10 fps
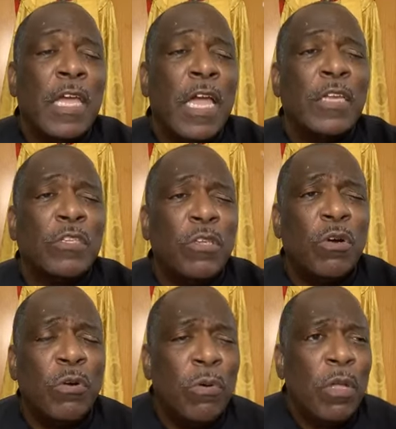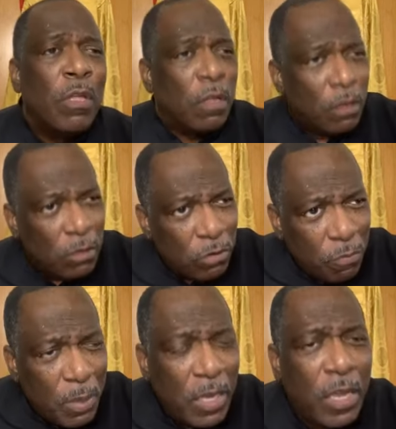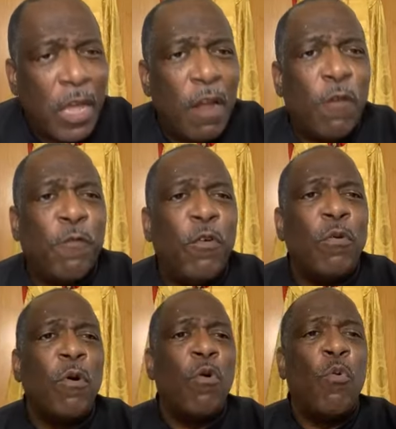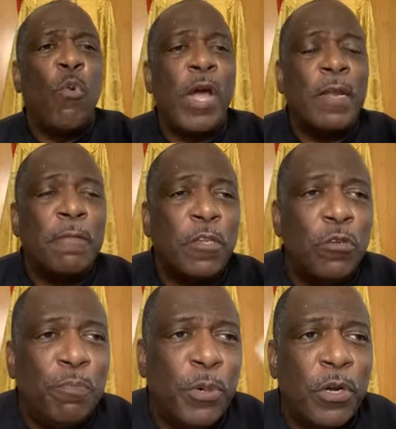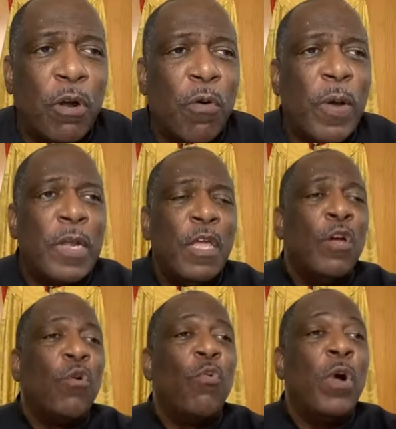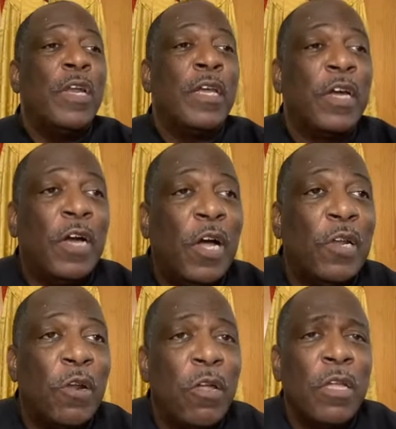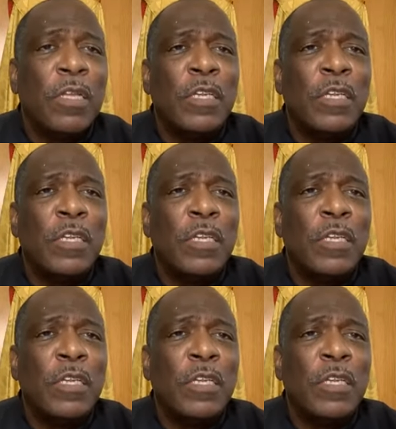And so you be careful what you put on, what color.